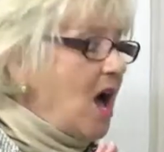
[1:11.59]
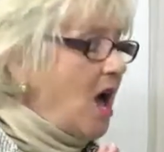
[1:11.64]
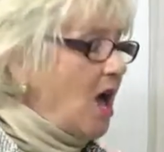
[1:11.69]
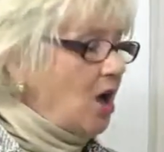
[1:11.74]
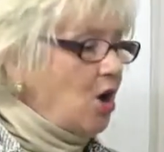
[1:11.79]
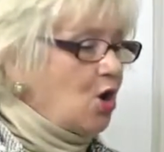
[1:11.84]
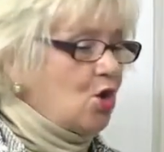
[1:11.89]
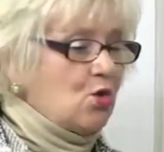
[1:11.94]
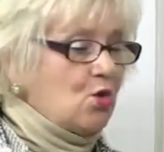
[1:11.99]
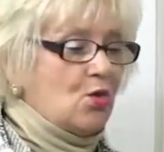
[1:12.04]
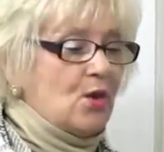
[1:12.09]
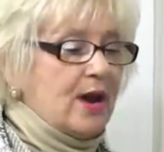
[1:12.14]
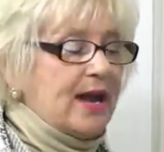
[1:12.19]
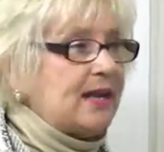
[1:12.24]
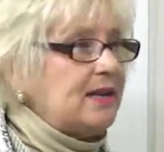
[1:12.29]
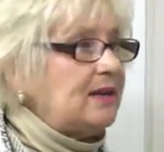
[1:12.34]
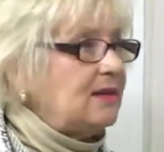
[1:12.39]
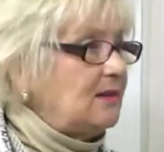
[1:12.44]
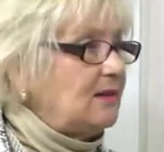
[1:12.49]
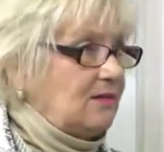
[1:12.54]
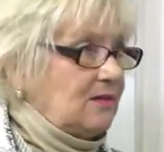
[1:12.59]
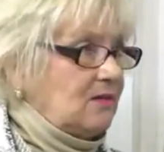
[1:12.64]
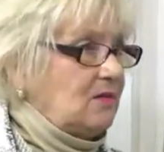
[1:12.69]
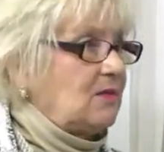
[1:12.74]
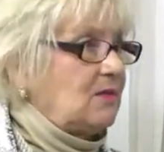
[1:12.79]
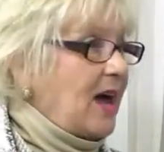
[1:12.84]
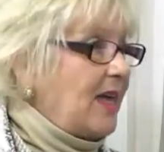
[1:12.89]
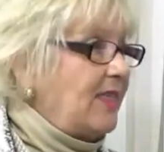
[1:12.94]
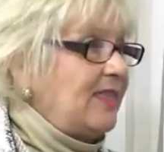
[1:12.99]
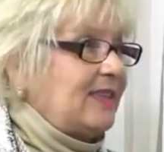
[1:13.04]
a great
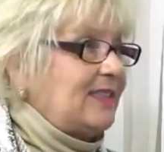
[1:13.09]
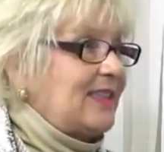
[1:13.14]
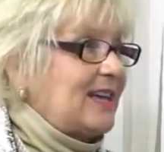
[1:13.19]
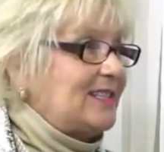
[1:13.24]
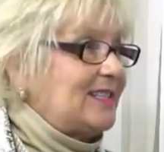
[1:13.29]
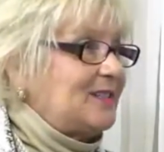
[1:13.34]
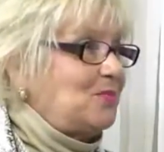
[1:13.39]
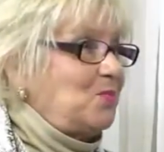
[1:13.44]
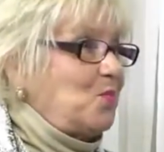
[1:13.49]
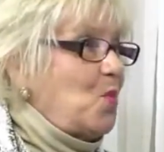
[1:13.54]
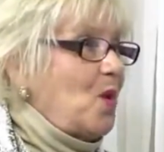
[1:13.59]
I think that's